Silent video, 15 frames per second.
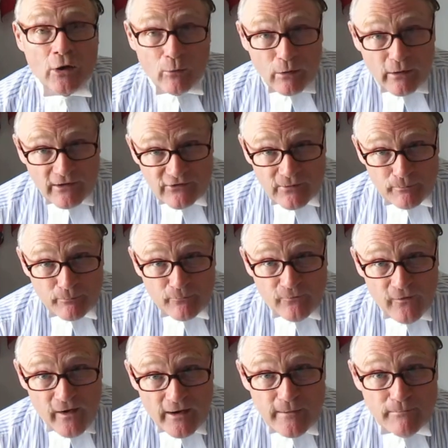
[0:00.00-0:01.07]
Well, that's a
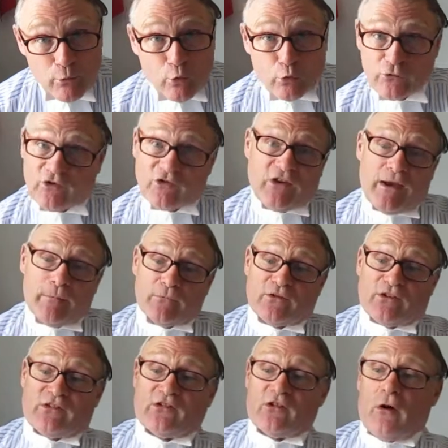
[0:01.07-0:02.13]
fairly bold statement
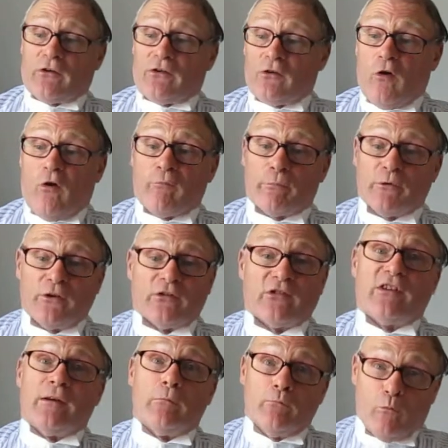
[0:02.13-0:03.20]
to start it off, but you
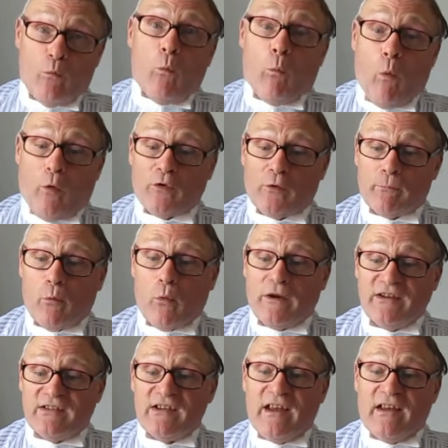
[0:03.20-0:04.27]
see what the
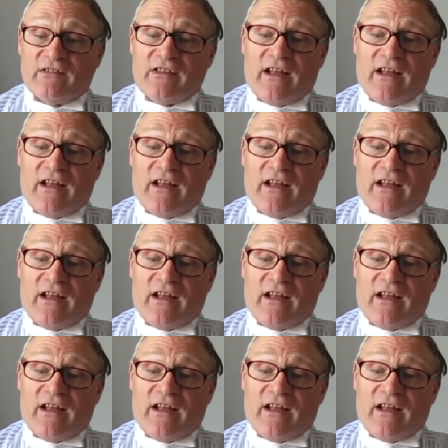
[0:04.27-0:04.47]
point is.